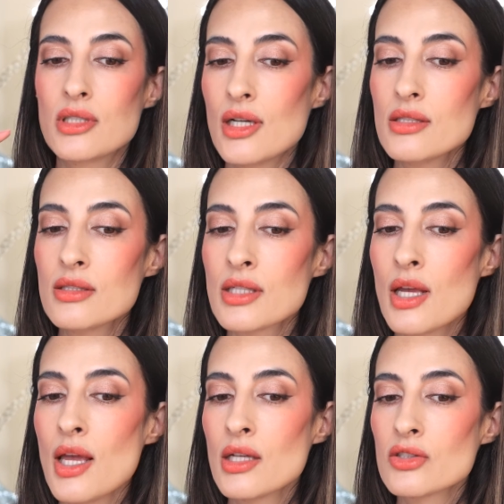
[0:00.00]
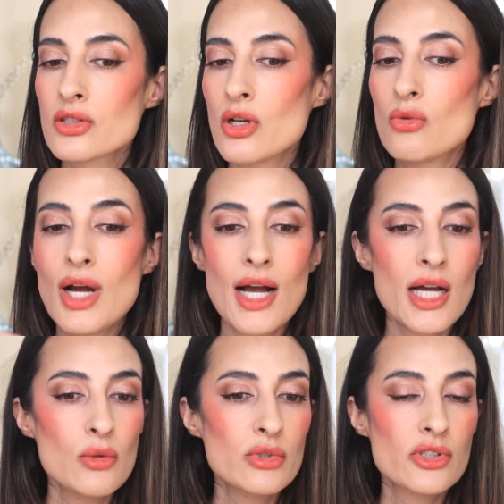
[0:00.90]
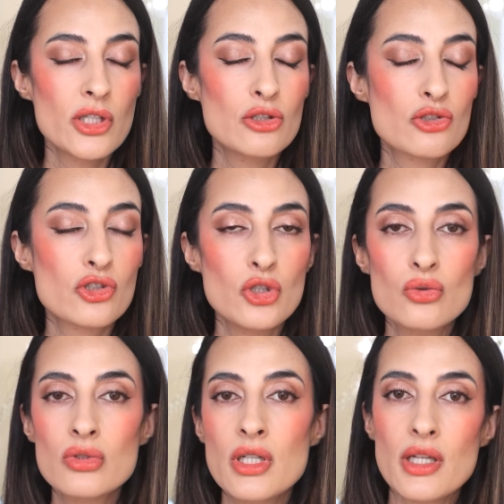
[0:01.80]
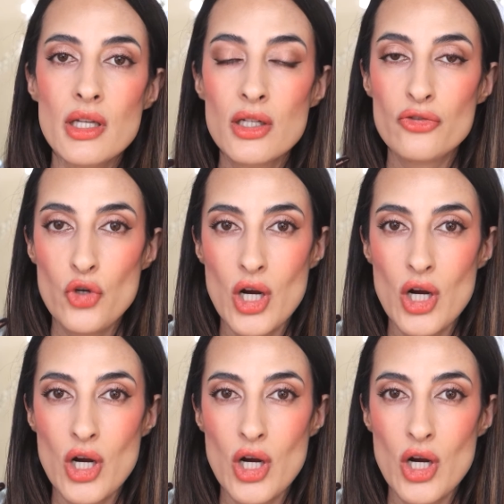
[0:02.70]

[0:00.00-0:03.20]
does. So I will see you soon in a few